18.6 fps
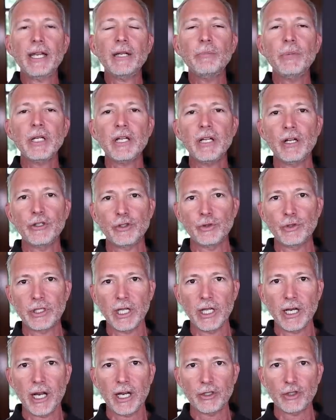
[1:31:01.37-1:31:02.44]
anybody else who's
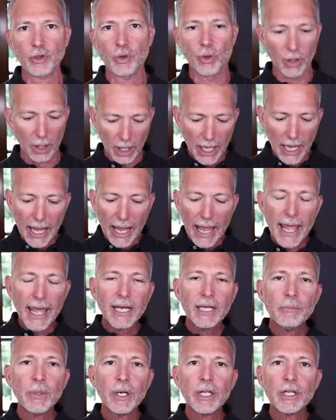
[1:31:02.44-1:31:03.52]
getting out of school,
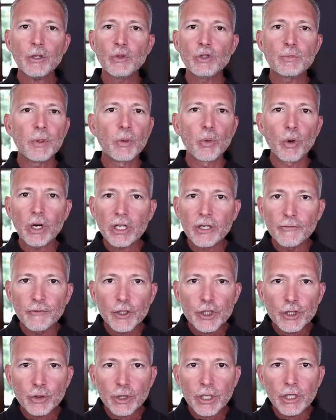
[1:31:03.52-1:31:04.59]
anybody who's been working for
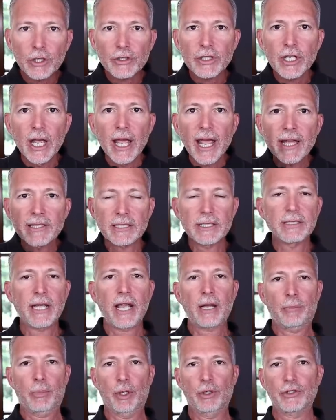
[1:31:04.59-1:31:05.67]
two years as a
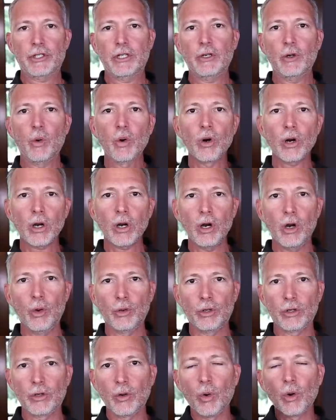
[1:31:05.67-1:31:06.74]
tech person or a
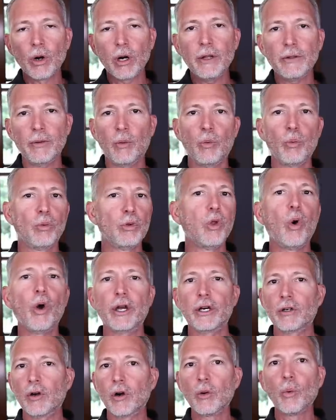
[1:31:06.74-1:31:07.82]
coder or a
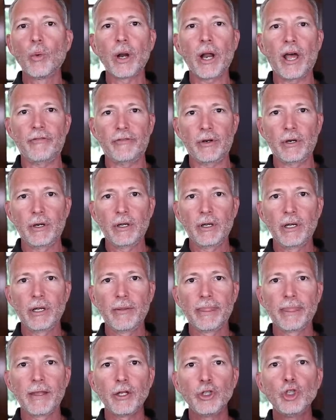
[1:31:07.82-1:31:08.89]
lawyer or whatever,
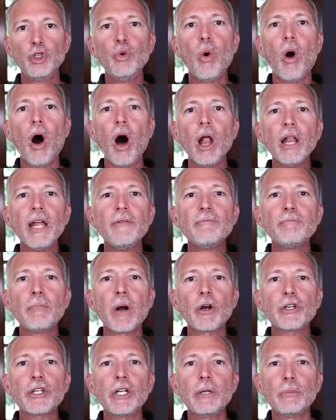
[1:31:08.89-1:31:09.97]
you all have
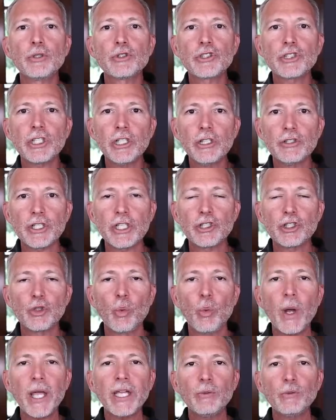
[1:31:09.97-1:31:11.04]
marketable skills. It's the
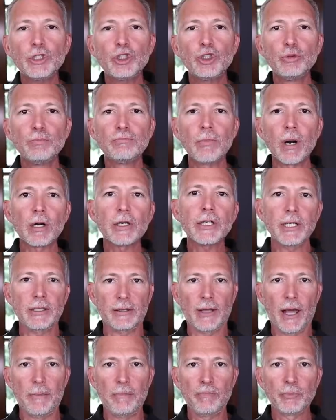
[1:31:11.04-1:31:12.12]
way in which you market
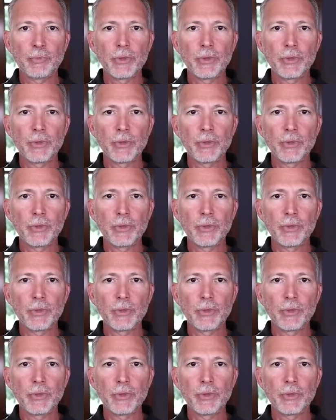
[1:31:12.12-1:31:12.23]
them.